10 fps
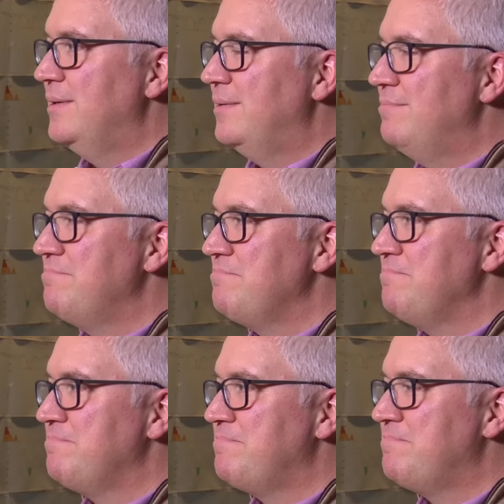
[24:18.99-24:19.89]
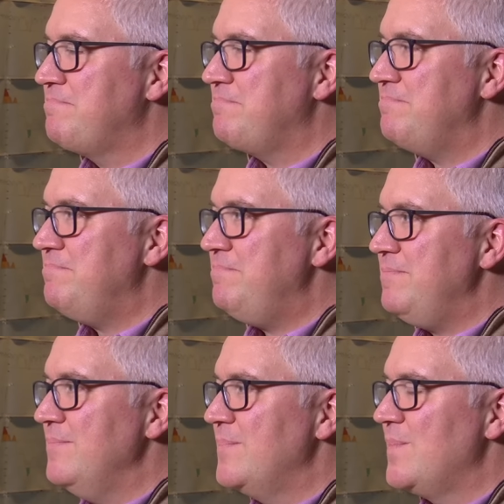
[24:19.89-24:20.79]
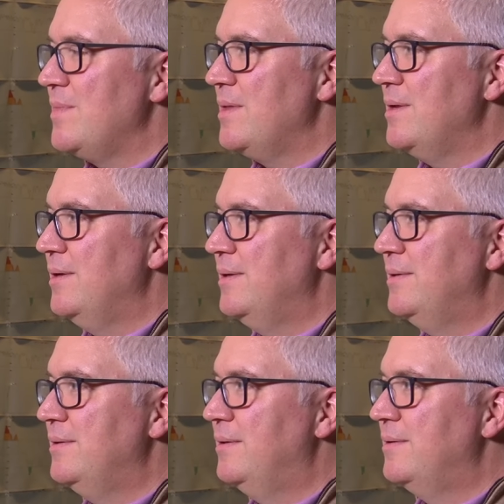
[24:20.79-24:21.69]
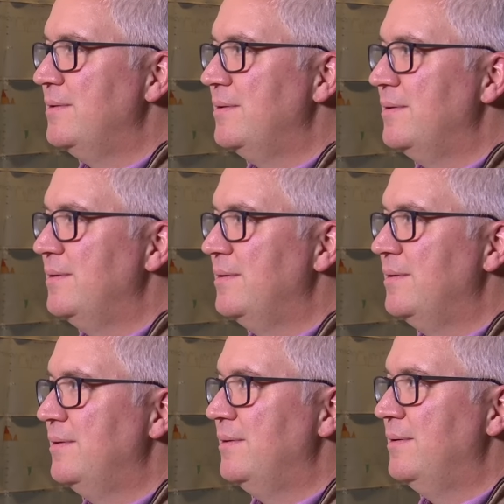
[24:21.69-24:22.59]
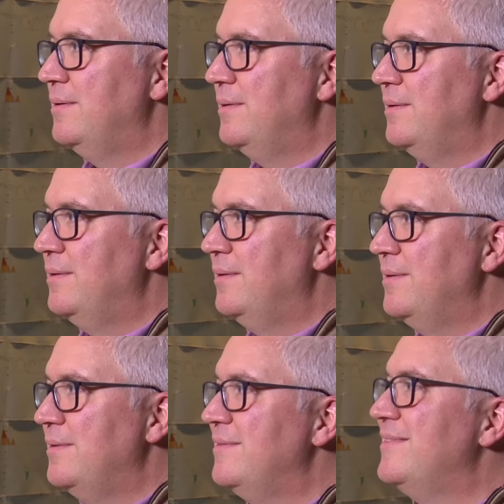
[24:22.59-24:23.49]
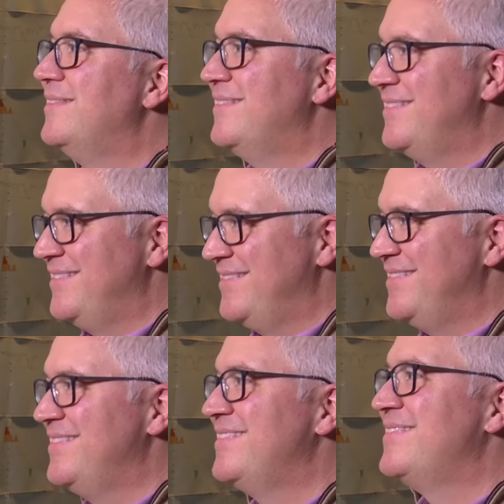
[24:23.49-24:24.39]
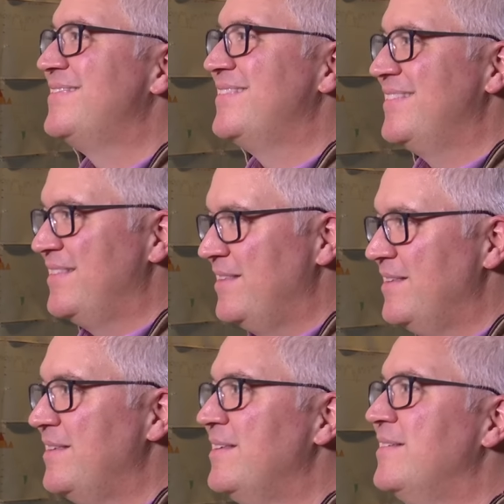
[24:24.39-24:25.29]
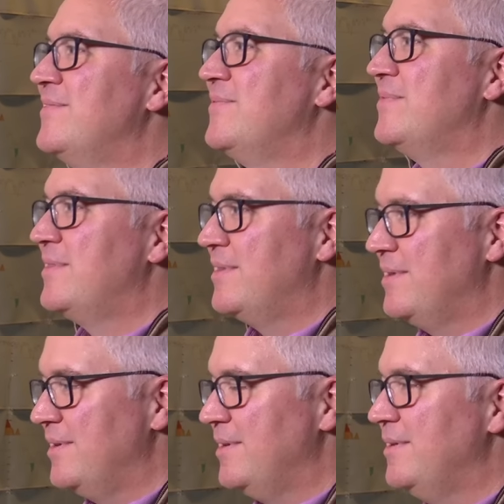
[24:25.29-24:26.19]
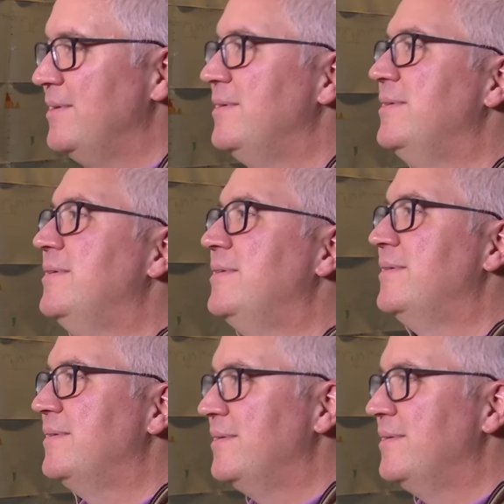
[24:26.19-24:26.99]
No words are spoken by the person on screen.